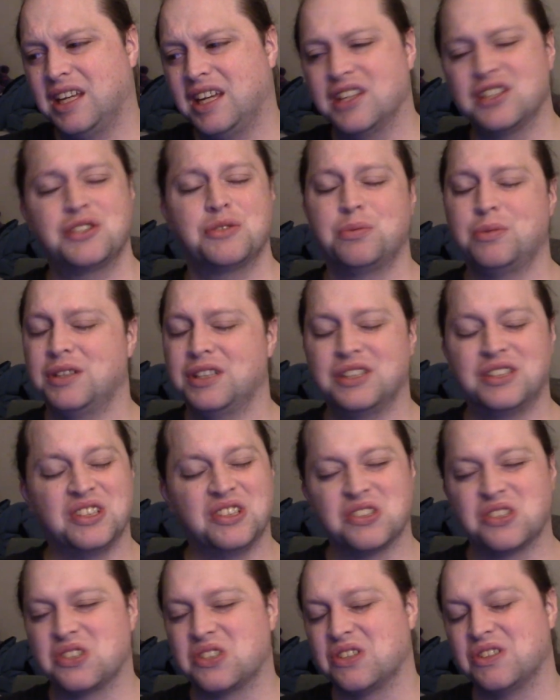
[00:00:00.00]
it's one of
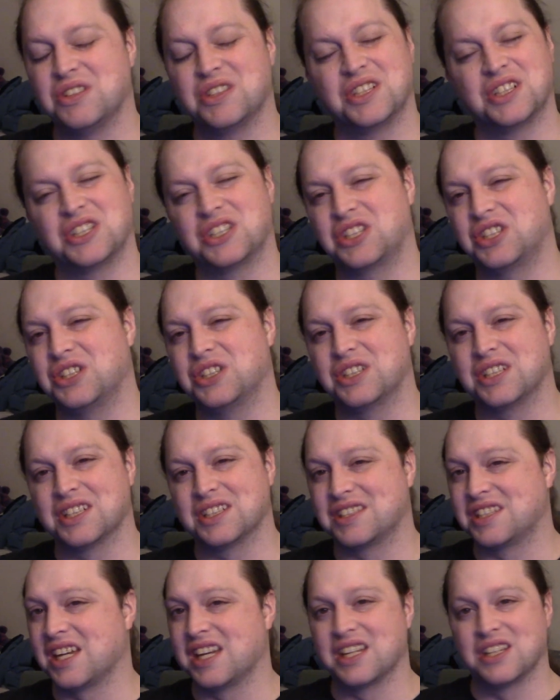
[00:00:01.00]
those sodas you
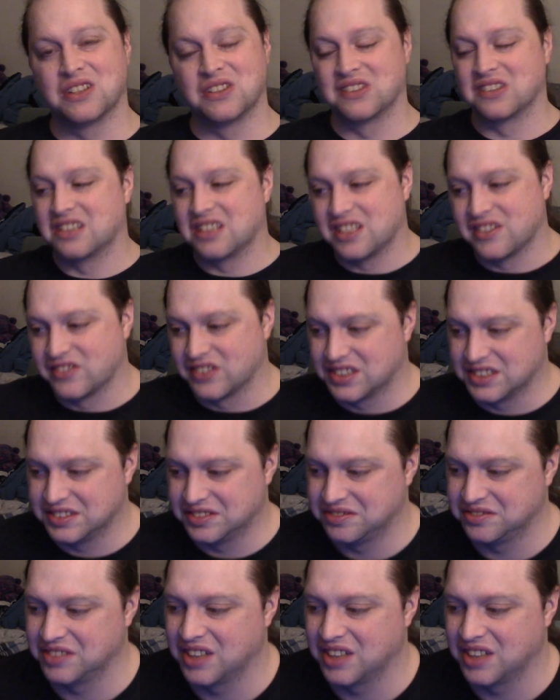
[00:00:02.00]
can take it or leave it.